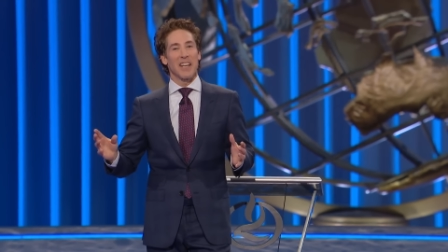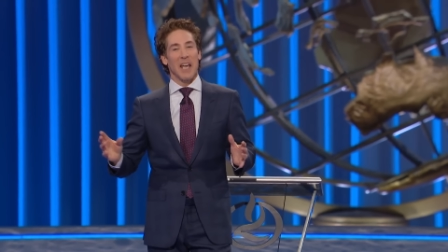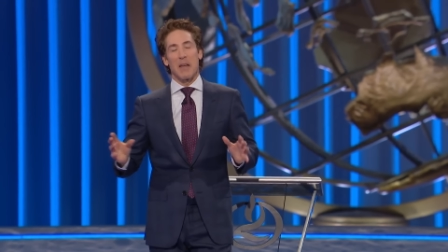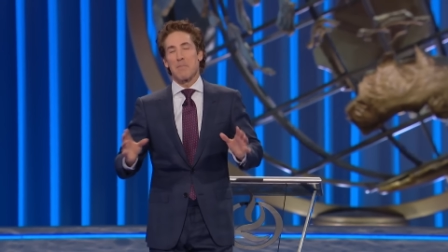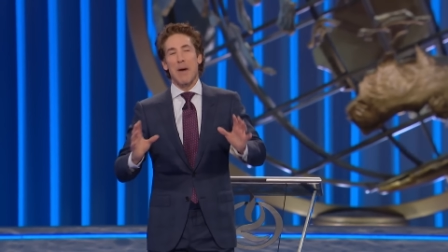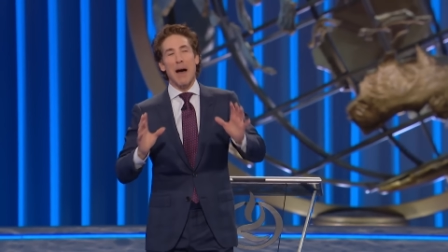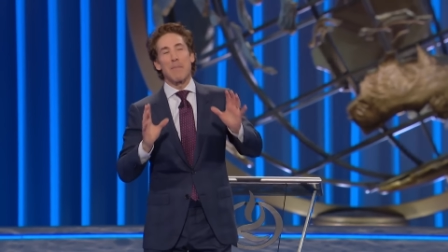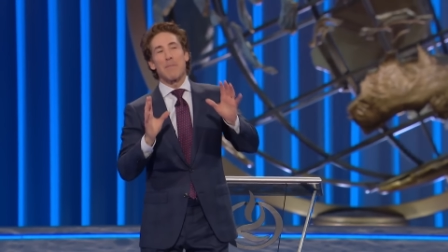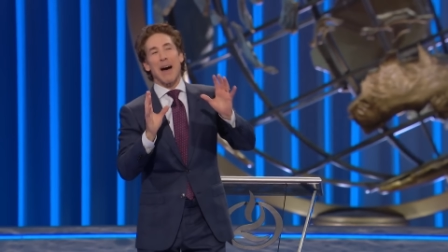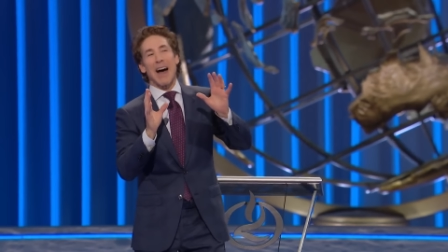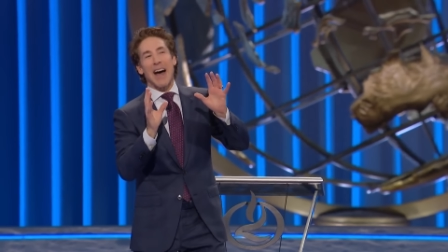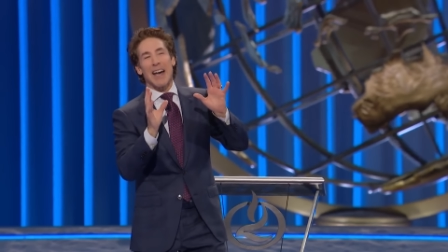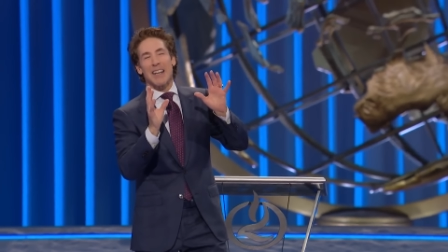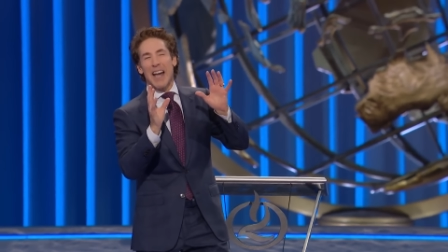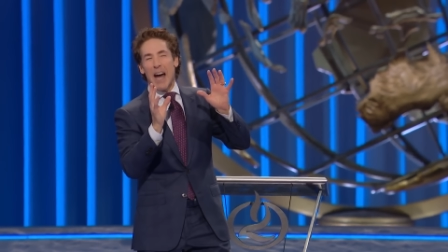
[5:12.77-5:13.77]
In my
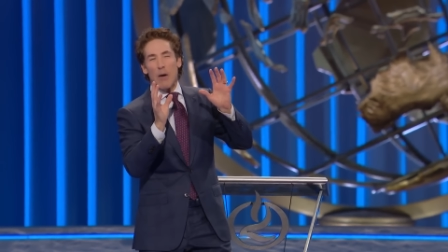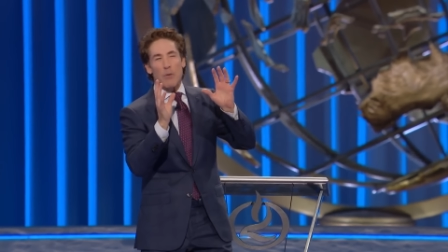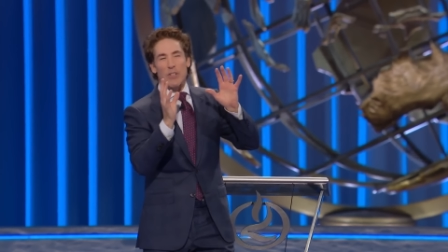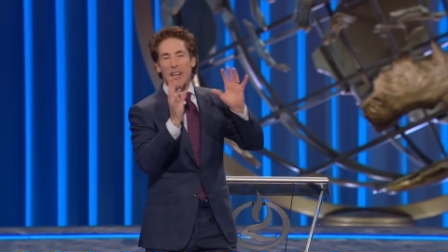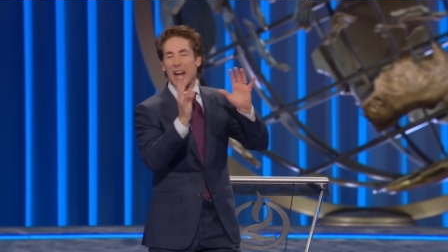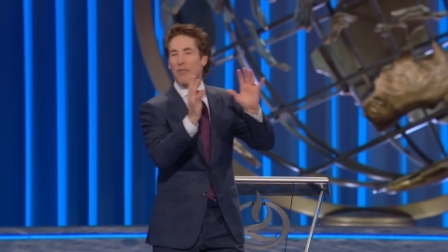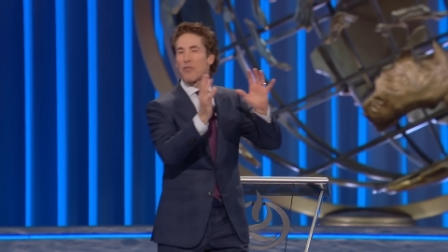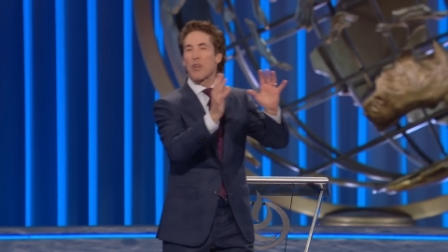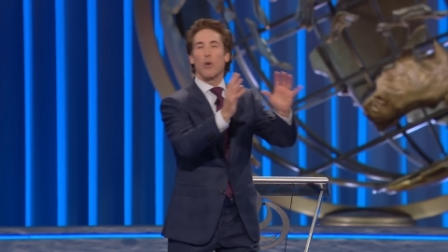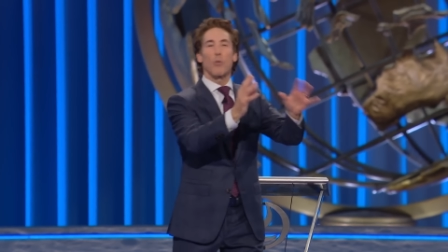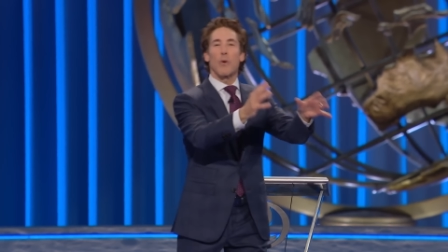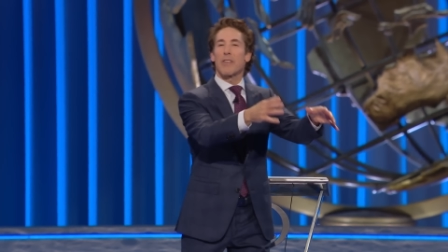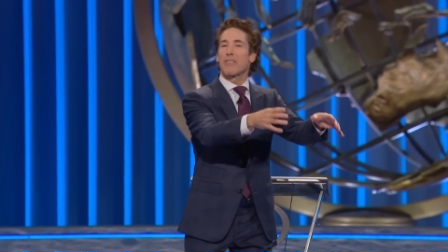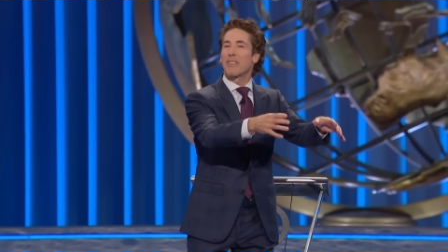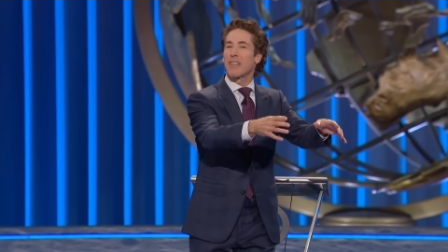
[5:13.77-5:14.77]
mind, I was out there
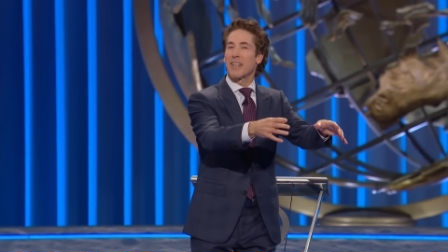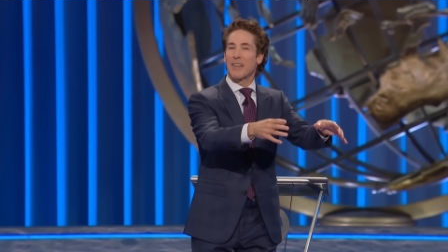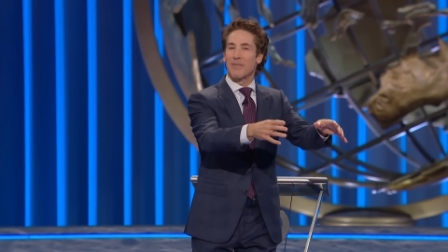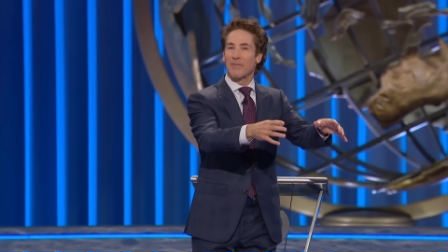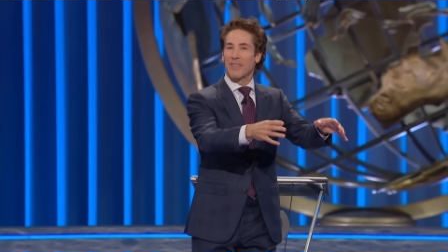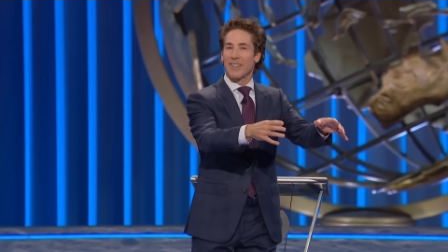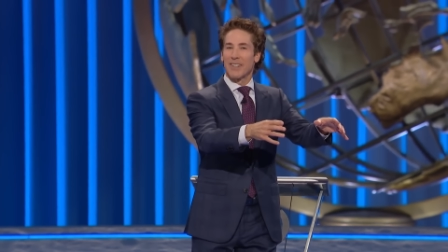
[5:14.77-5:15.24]
with them,